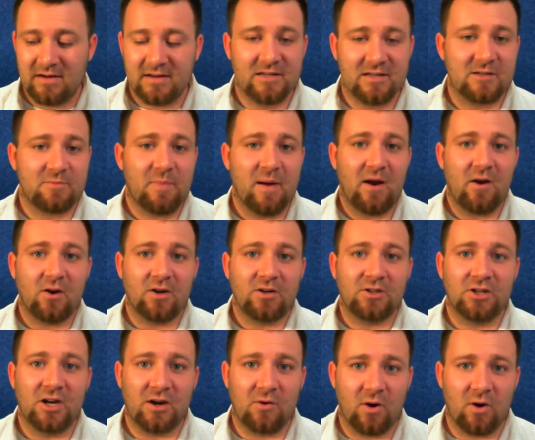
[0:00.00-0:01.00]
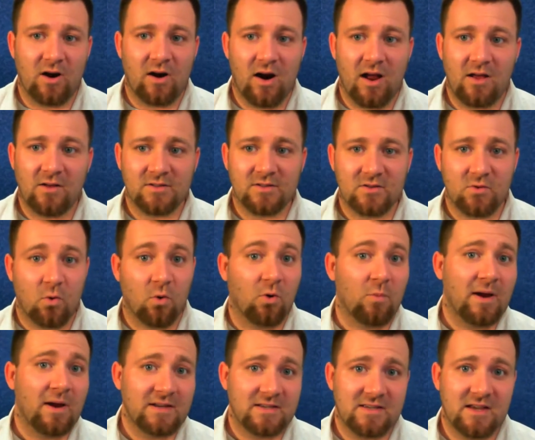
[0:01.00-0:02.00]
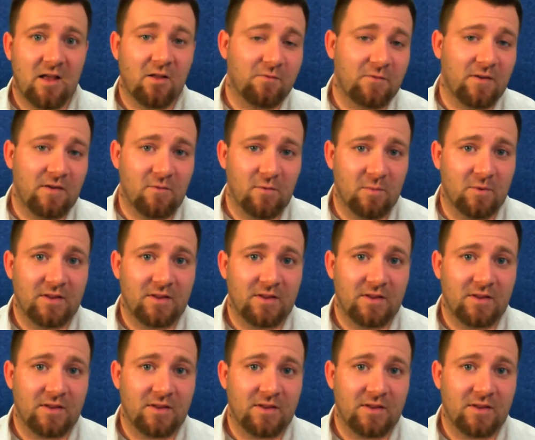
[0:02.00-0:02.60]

disparage anywhere else, or myself even,